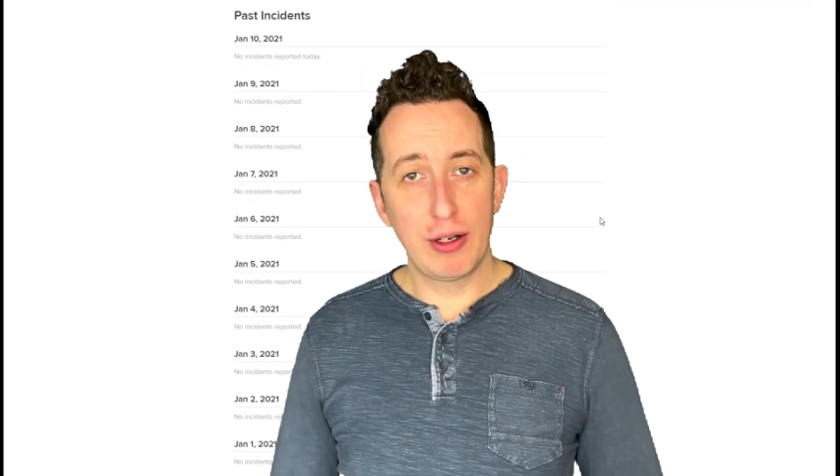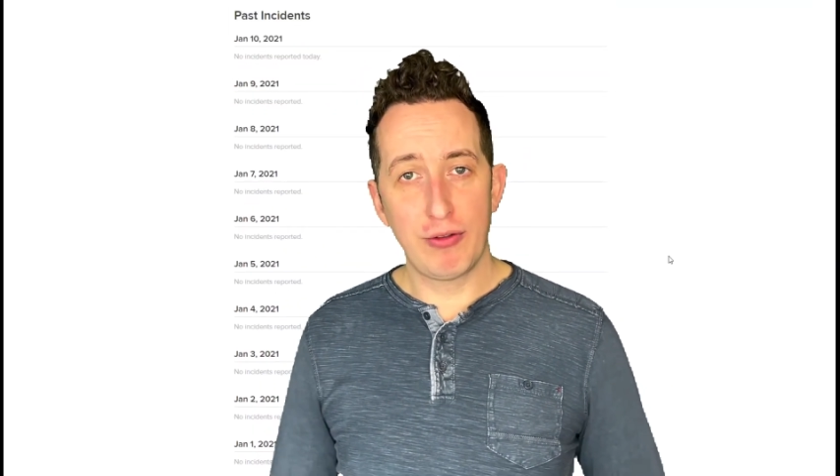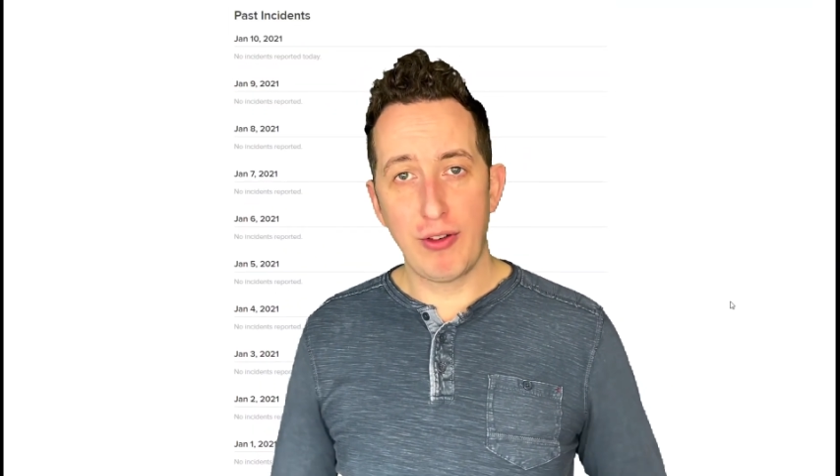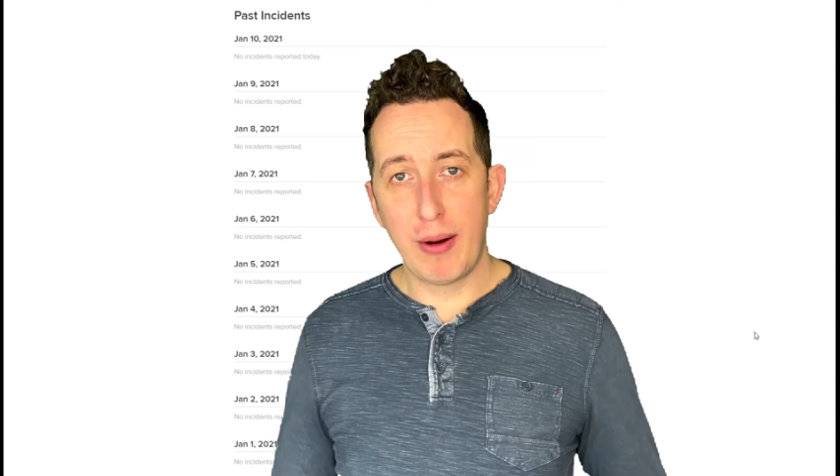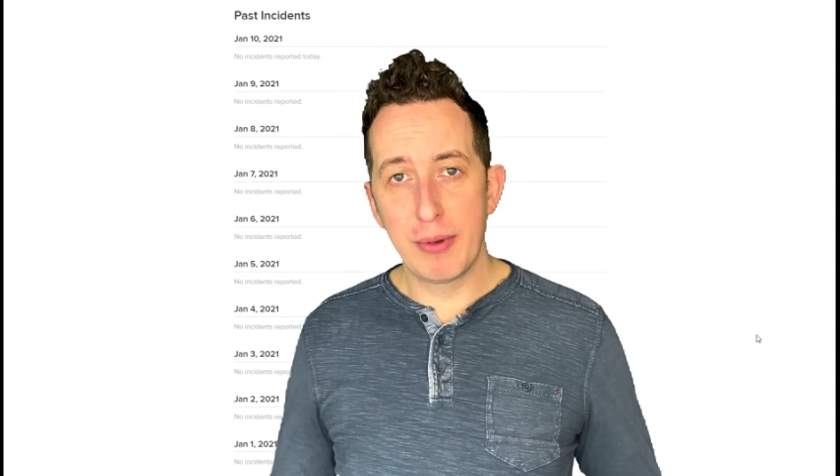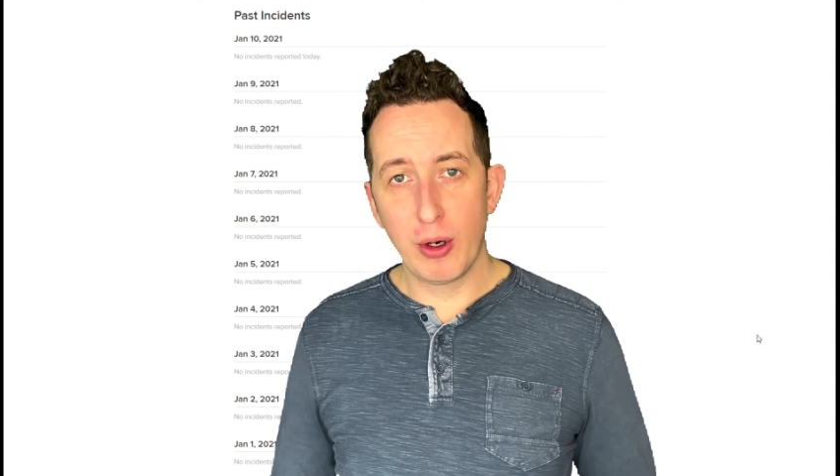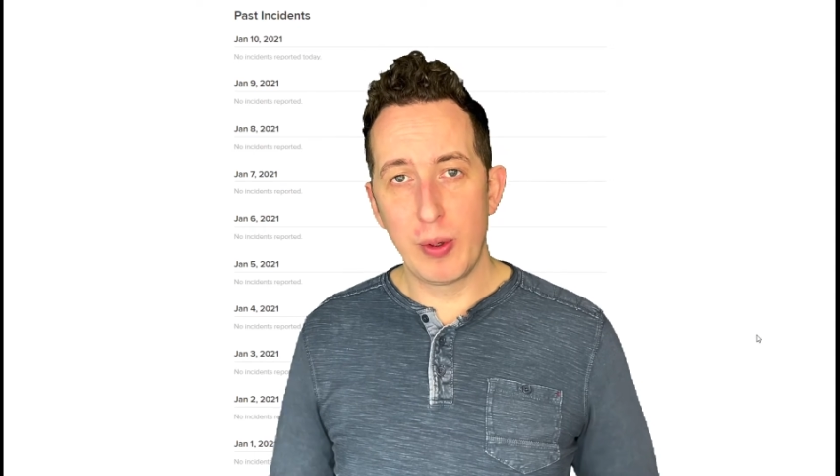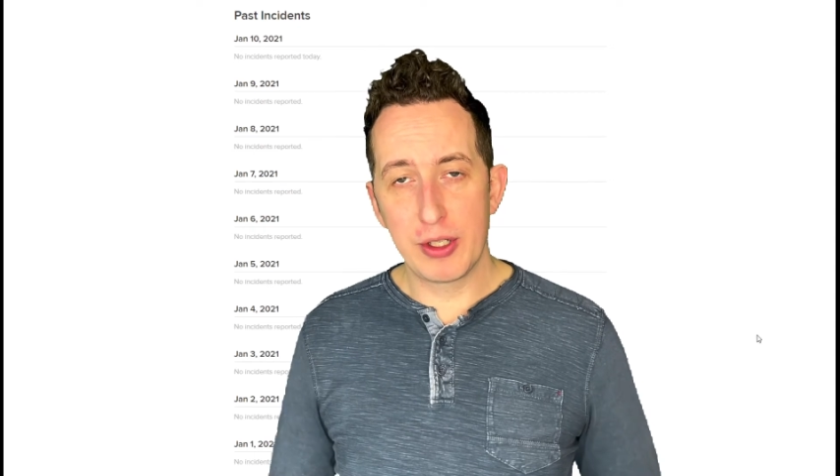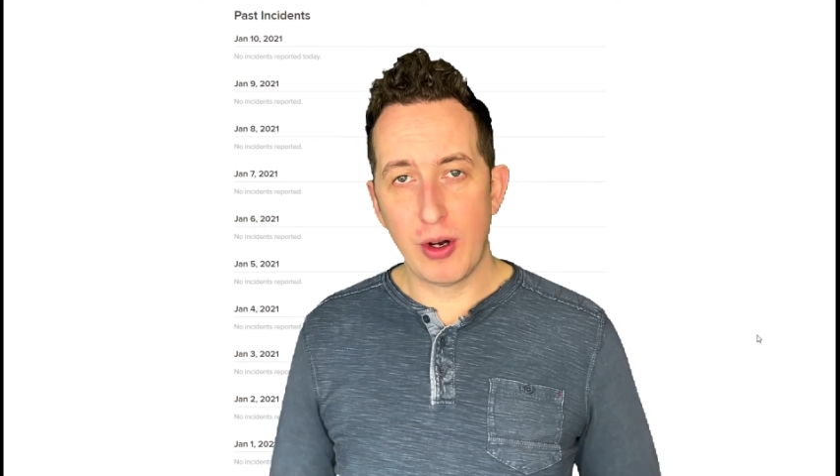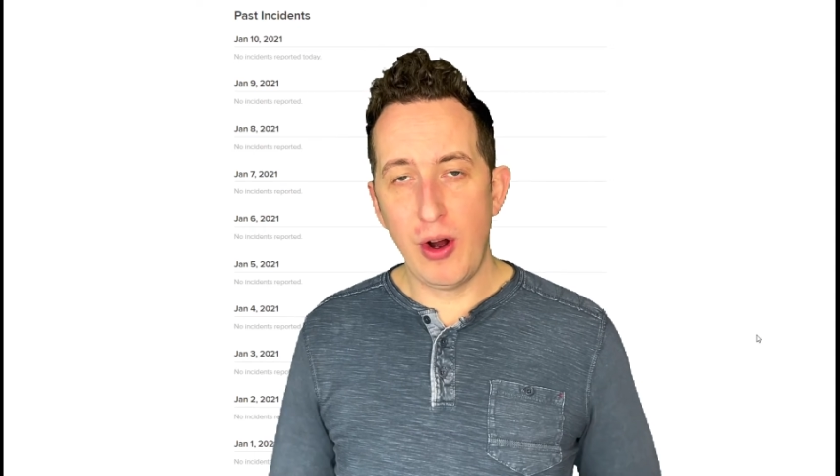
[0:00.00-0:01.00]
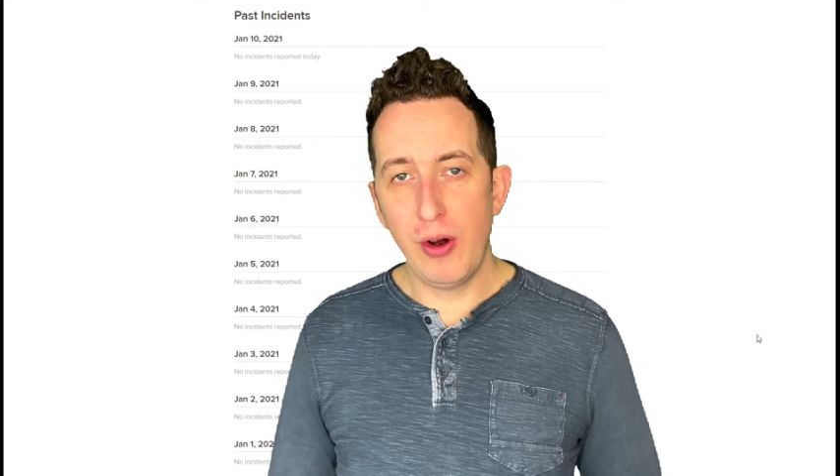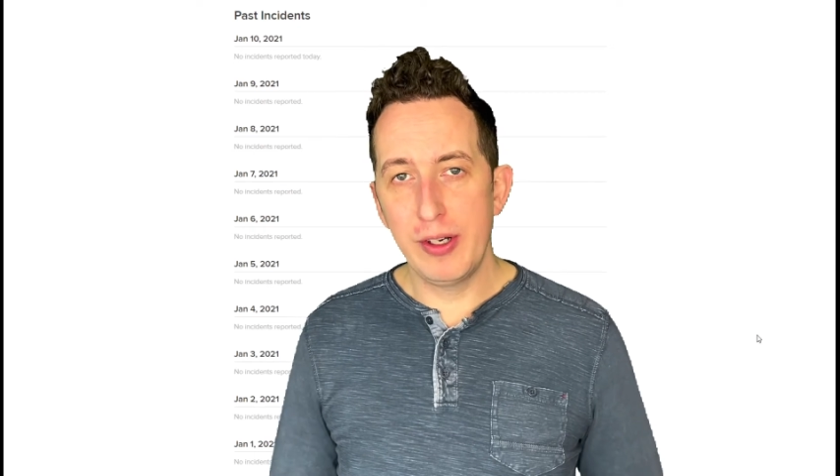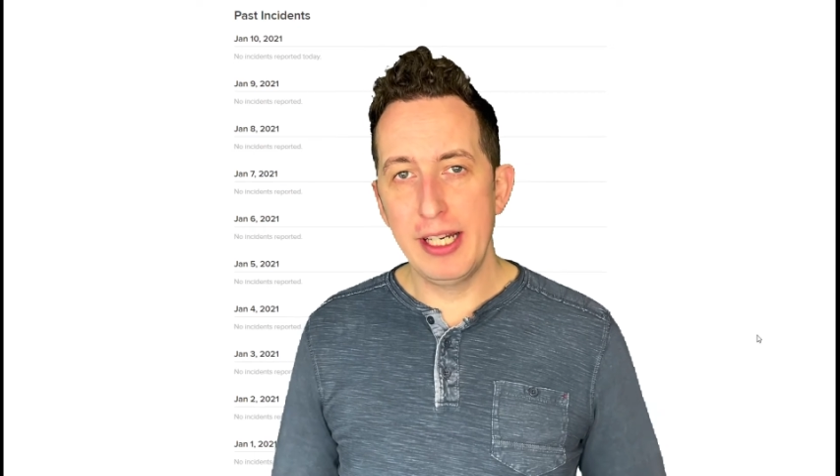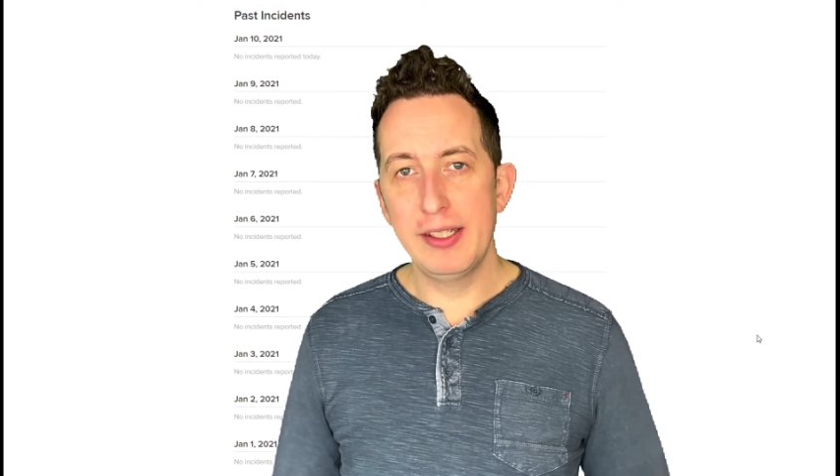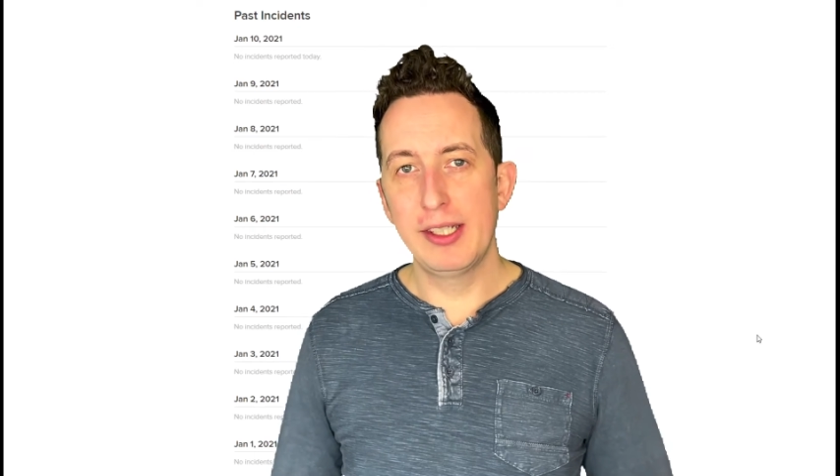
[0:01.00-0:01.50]
from their winter
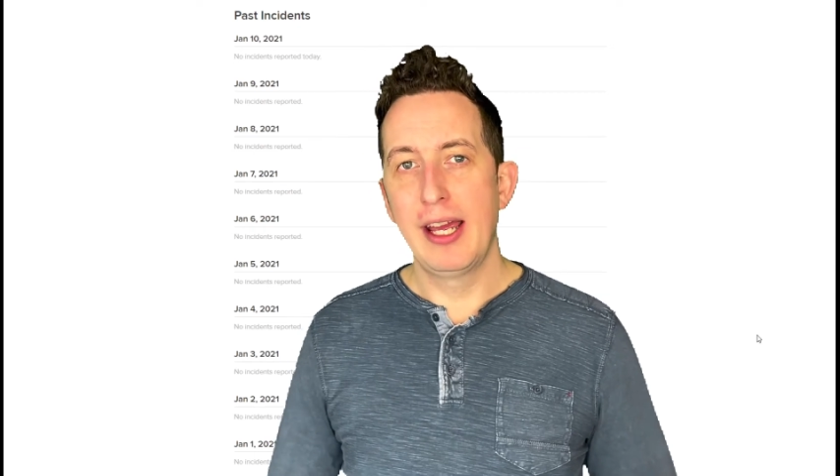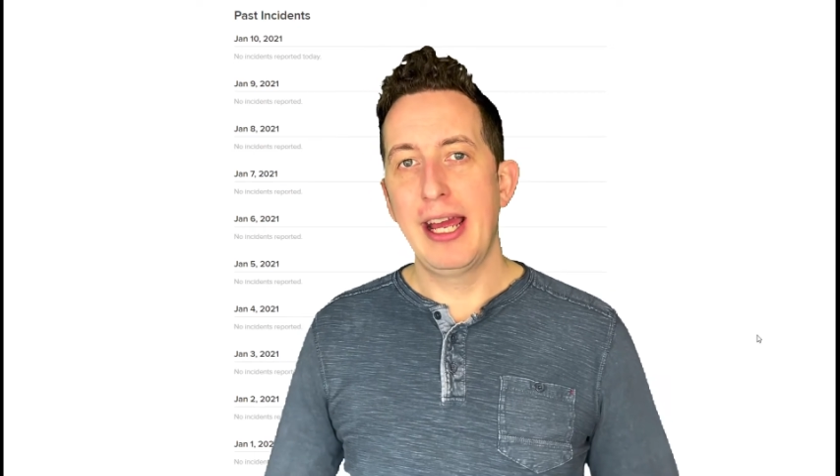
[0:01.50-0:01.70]
holidays,